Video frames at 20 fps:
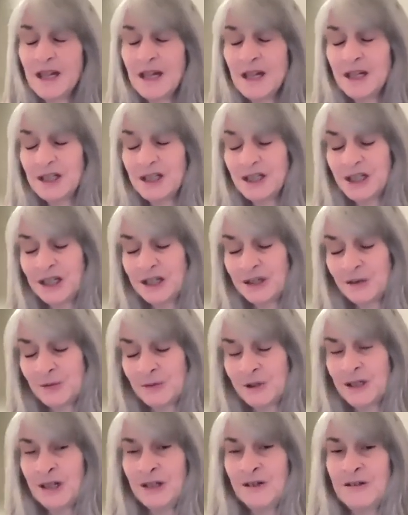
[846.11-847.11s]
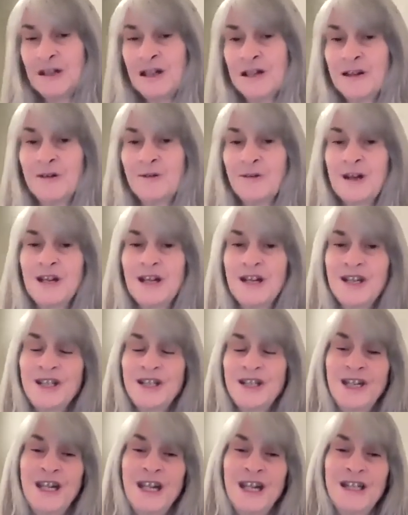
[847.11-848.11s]
It's just when you do,
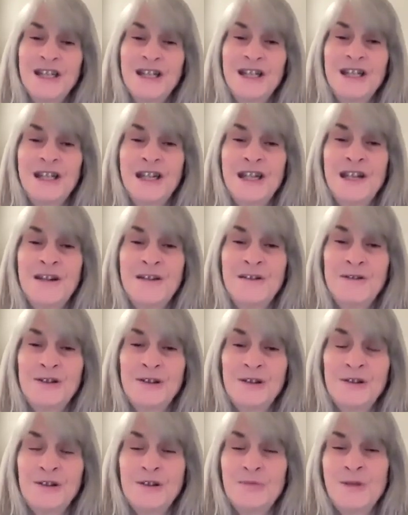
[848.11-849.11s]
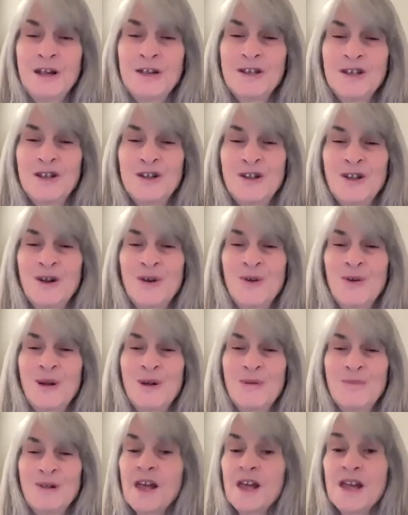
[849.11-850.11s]
she gets to use her special
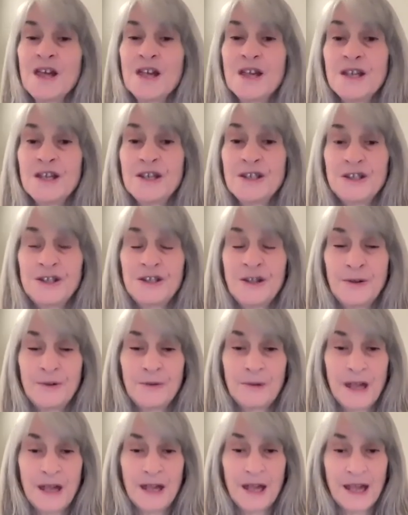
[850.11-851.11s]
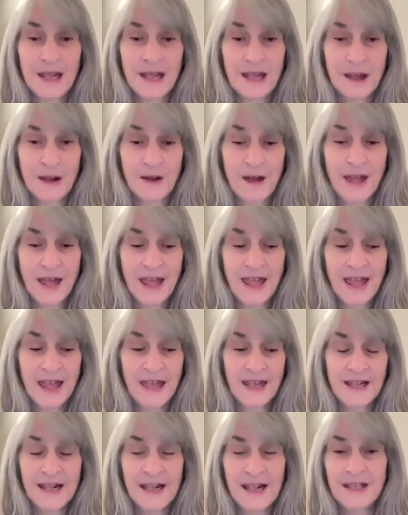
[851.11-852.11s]
equipment. So go
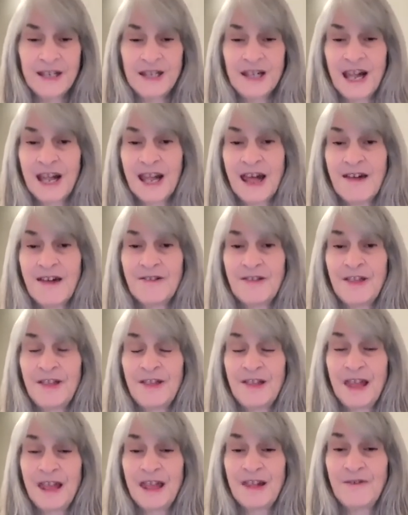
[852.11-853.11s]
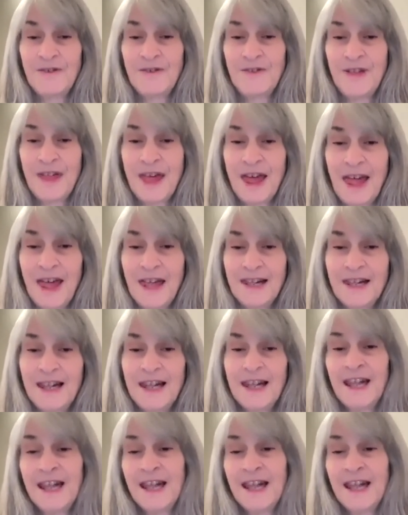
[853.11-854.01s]
ahead and check out the link for that.